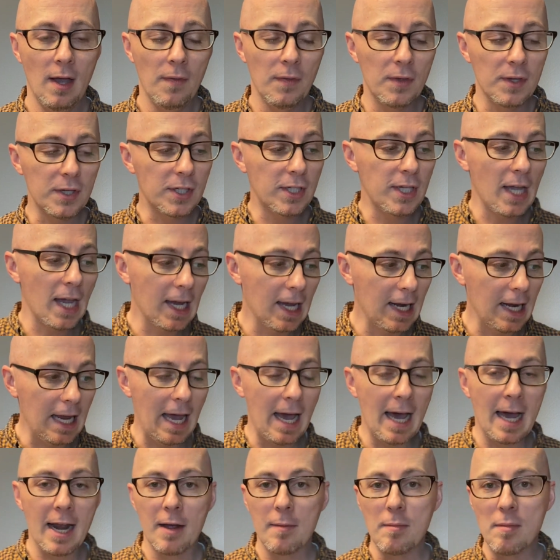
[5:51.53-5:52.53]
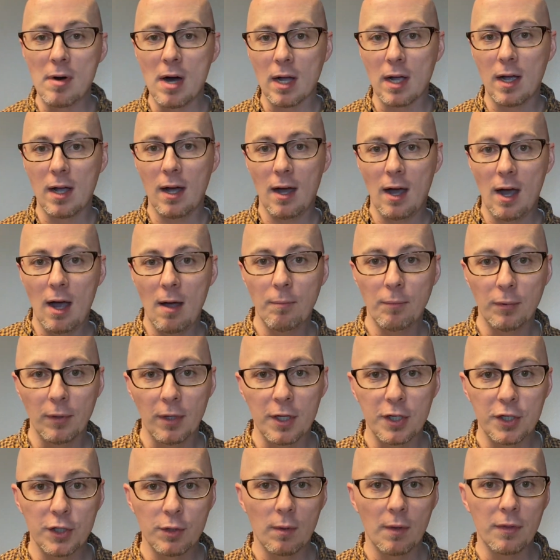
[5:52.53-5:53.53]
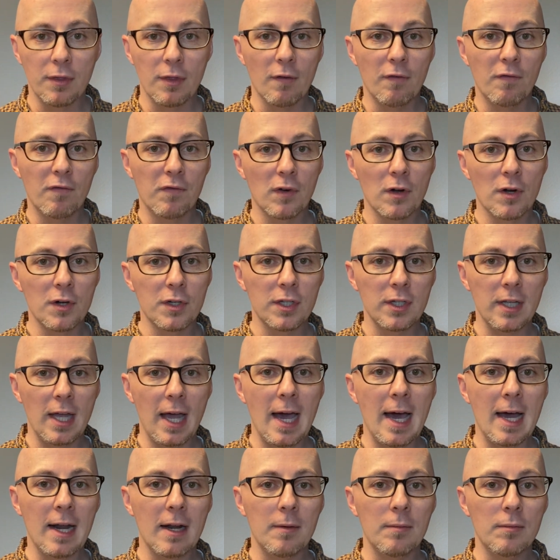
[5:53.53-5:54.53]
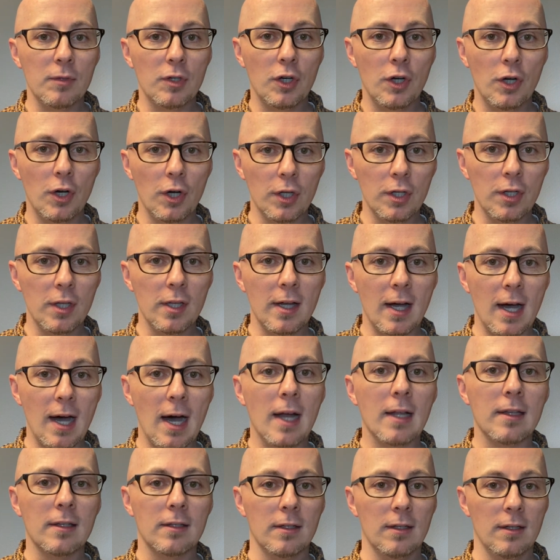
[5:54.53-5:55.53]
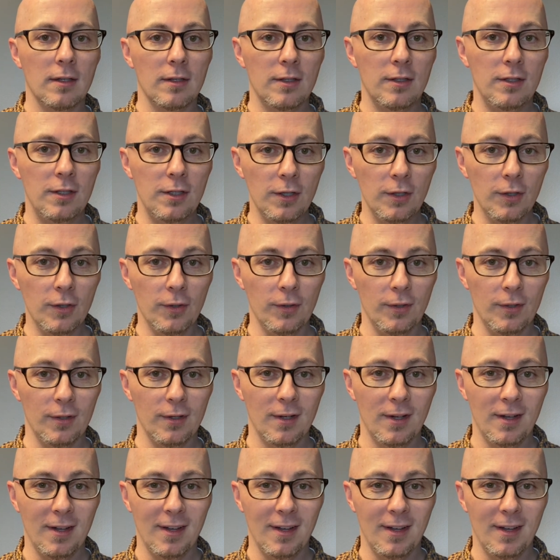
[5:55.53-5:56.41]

The second Adam accomplished what the first Adam could not do.